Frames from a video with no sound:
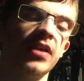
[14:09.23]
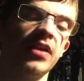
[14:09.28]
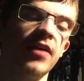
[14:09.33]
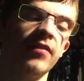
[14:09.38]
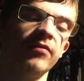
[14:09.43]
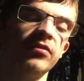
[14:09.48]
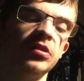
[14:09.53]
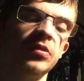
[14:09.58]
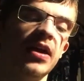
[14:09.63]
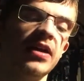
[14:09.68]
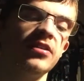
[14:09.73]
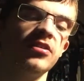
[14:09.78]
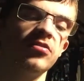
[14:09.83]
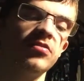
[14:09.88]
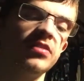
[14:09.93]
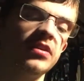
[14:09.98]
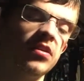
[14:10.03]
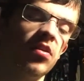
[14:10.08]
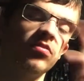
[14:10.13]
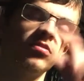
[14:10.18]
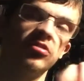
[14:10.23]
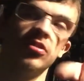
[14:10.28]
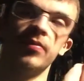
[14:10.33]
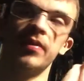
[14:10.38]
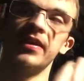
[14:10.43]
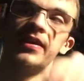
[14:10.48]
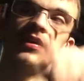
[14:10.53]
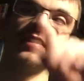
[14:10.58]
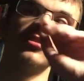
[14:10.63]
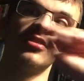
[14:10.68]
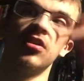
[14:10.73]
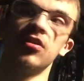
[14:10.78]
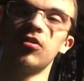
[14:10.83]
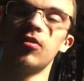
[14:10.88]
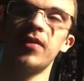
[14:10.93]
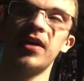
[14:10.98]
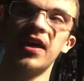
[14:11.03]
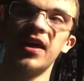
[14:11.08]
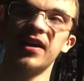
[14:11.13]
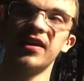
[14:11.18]
I do and go to the page and it'll go
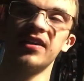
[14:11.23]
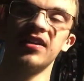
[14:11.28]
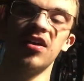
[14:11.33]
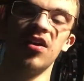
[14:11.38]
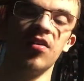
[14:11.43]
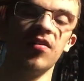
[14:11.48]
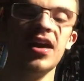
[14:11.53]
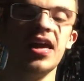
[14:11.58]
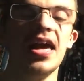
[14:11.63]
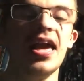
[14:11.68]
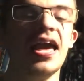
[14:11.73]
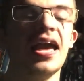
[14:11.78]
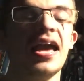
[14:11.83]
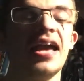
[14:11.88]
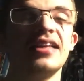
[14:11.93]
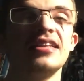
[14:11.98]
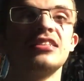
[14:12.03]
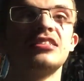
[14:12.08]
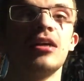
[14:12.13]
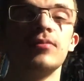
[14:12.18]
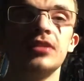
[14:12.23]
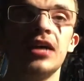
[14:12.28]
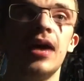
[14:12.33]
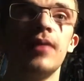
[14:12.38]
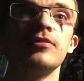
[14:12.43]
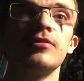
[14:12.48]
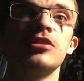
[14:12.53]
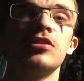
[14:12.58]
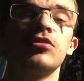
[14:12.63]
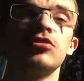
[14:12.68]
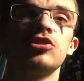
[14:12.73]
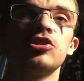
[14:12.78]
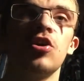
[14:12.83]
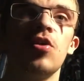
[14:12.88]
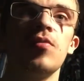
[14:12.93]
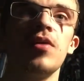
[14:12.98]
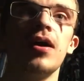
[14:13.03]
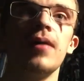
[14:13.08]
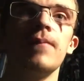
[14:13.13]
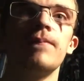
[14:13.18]
back, you know, sometimes it'll
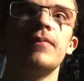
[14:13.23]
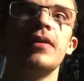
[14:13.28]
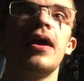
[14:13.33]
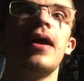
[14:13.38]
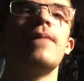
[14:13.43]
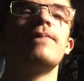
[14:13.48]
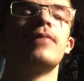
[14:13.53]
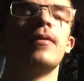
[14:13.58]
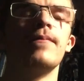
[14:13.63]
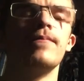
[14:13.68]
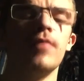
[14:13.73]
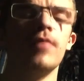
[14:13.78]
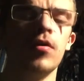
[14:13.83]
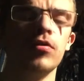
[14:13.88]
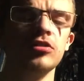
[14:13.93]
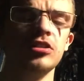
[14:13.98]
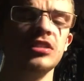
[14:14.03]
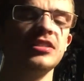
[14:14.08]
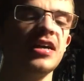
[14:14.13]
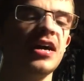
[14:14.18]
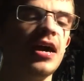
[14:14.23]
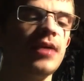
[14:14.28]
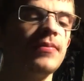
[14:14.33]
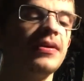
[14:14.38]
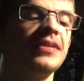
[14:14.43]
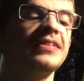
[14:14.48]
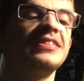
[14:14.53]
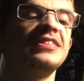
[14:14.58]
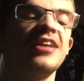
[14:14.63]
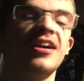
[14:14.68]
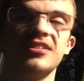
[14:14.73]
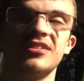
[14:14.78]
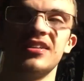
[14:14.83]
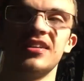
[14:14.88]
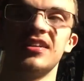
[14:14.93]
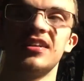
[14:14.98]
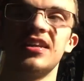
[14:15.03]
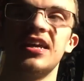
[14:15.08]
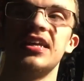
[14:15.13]
show up, but most of the time it doesn't.